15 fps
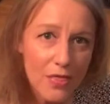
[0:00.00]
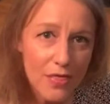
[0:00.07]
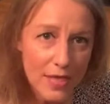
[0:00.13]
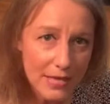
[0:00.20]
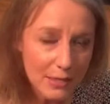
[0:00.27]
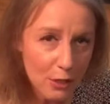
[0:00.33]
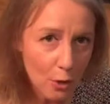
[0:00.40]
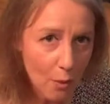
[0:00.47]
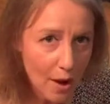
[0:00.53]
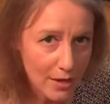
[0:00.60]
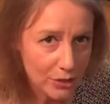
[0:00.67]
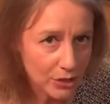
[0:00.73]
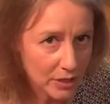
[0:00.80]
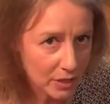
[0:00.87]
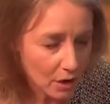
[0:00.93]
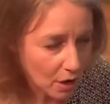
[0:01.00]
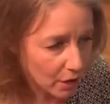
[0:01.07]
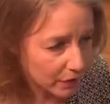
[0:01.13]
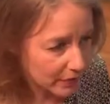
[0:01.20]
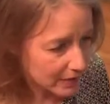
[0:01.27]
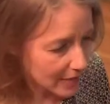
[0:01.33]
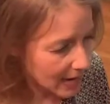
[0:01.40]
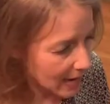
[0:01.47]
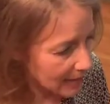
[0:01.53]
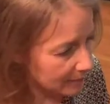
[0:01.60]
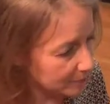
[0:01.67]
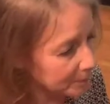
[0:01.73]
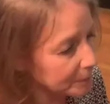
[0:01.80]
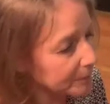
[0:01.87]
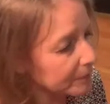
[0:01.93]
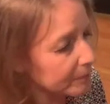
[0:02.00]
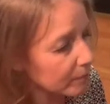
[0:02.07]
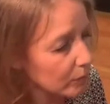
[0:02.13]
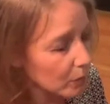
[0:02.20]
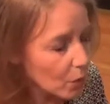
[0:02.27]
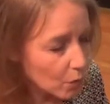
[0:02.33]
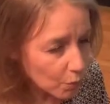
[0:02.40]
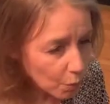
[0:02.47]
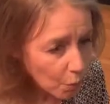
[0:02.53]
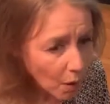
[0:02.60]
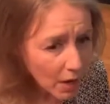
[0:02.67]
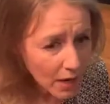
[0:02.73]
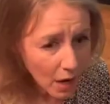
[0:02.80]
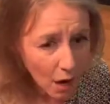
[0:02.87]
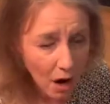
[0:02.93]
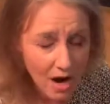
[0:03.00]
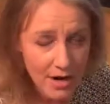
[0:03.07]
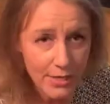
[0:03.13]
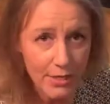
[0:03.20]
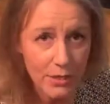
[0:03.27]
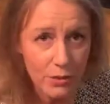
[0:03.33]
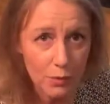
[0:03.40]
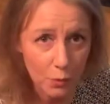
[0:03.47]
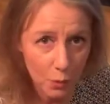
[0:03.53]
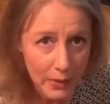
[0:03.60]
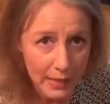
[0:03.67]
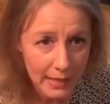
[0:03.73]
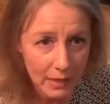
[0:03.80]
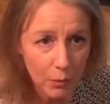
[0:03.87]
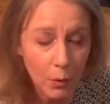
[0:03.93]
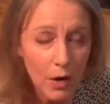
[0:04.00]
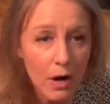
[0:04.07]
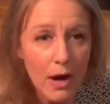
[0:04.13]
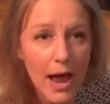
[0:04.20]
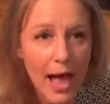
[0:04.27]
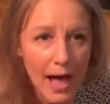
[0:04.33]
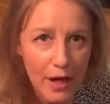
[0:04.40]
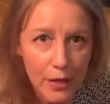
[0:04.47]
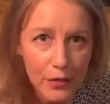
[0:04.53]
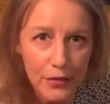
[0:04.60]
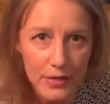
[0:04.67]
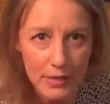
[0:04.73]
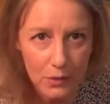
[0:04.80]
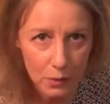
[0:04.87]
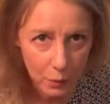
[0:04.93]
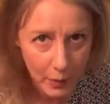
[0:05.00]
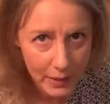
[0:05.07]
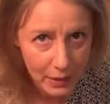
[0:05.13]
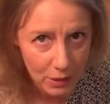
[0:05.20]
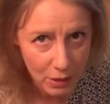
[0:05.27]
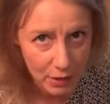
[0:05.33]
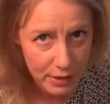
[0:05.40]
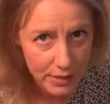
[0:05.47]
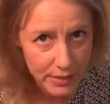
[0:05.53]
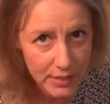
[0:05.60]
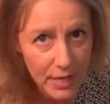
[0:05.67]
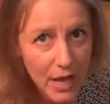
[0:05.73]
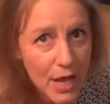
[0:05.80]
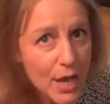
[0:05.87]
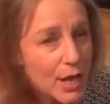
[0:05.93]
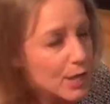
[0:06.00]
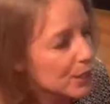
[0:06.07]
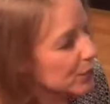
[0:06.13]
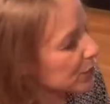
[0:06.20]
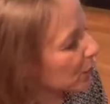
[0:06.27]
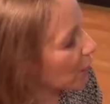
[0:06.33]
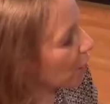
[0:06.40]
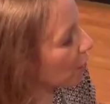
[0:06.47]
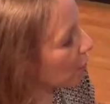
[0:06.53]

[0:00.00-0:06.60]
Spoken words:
this question all the time: what are healthy sweeteners? So